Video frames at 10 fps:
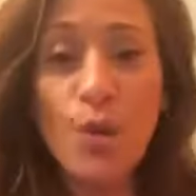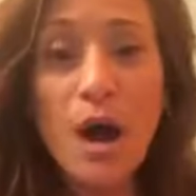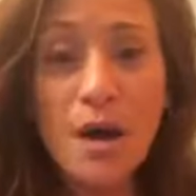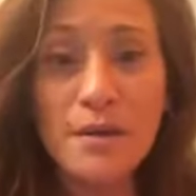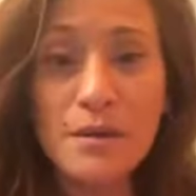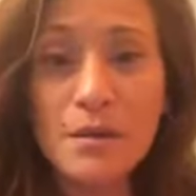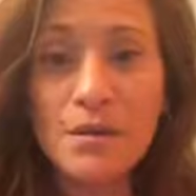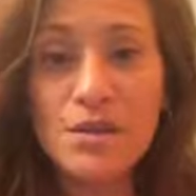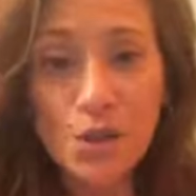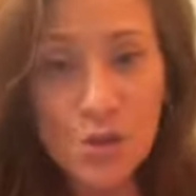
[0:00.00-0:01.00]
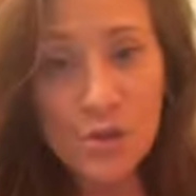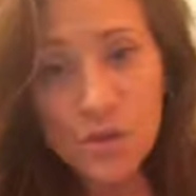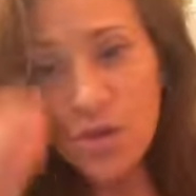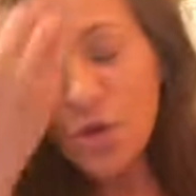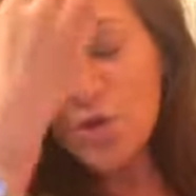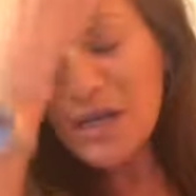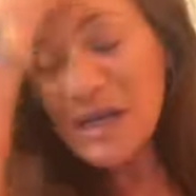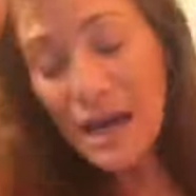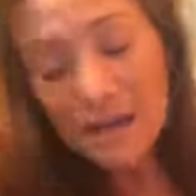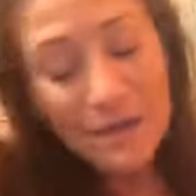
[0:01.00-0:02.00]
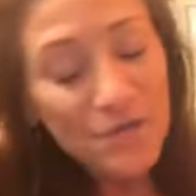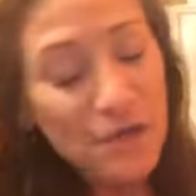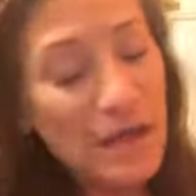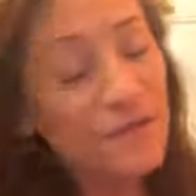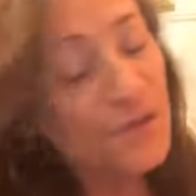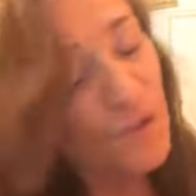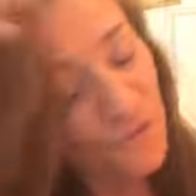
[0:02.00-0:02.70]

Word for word: want until you you know you gotta live your life to